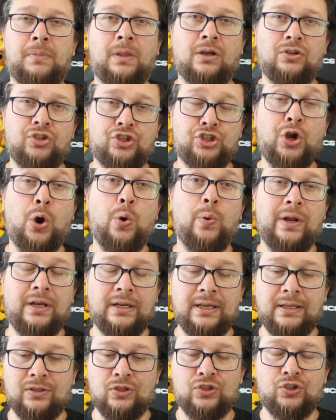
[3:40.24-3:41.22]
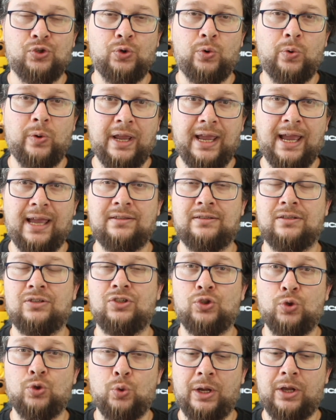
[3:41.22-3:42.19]
shown in the story as the
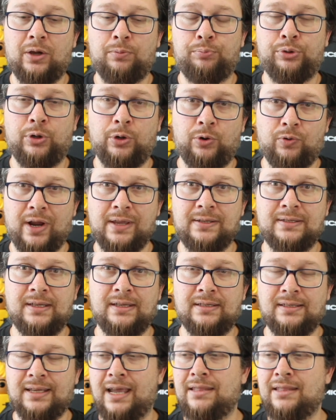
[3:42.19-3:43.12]
story progresses.